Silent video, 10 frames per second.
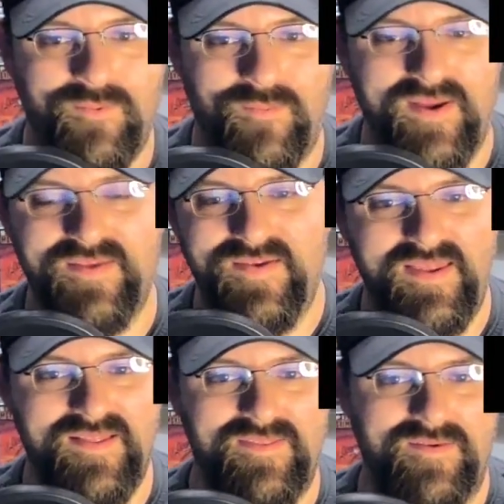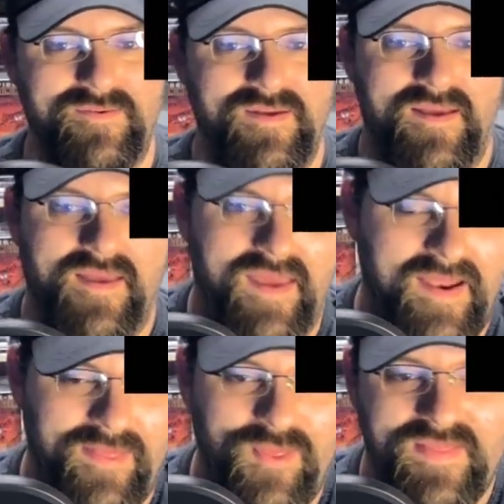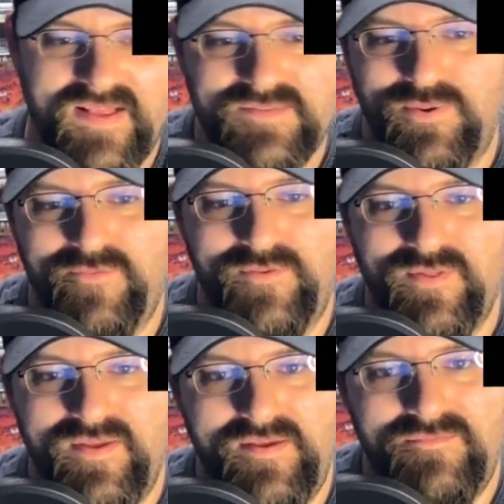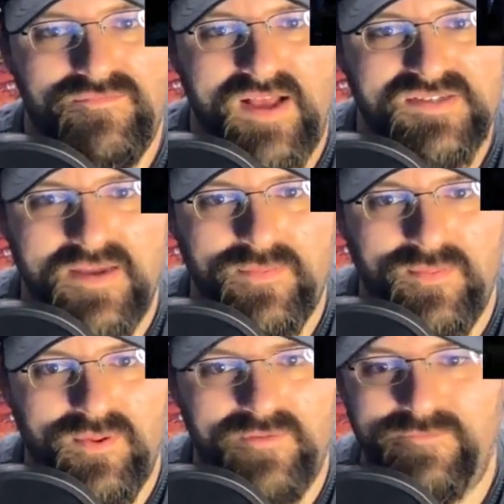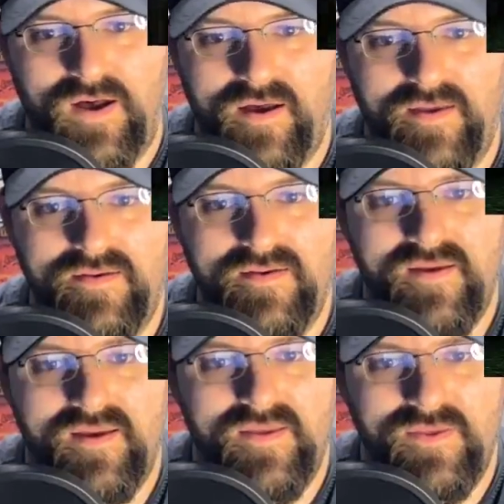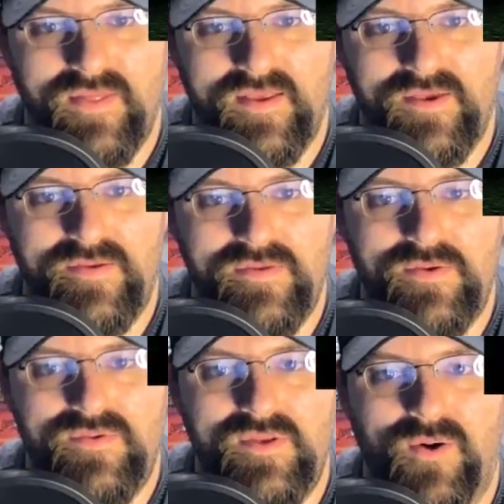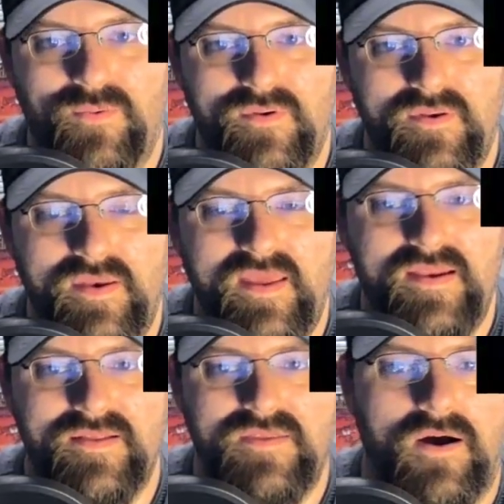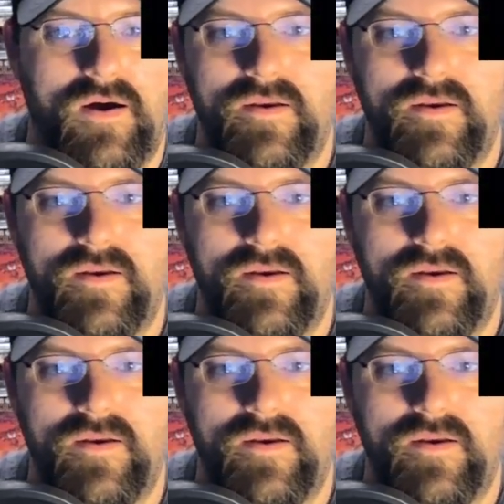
what you need it to. And I think that's perfectly acceptable and fine. You don't need a ton